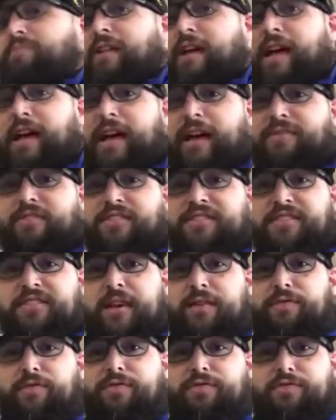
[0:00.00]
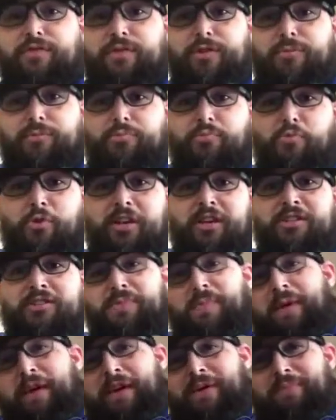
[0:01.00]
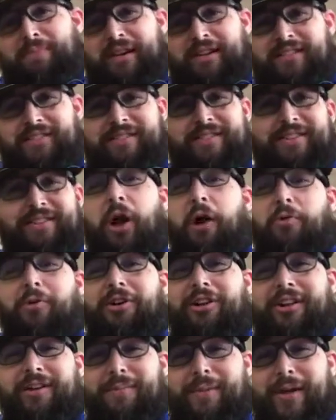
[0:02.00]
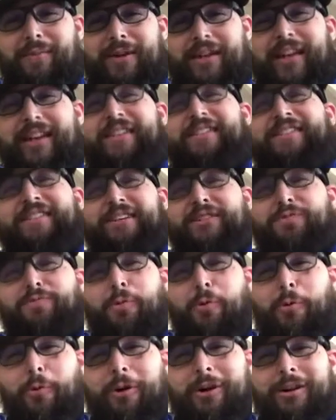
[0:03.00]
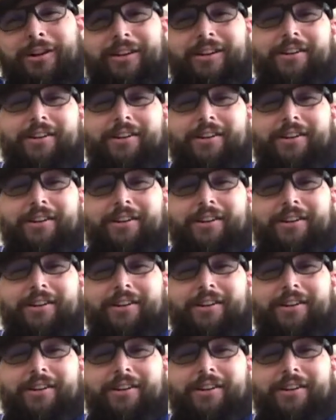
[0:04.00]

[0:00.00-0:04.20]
7-foot wingspan, basically. Not really, maybe like 6'4".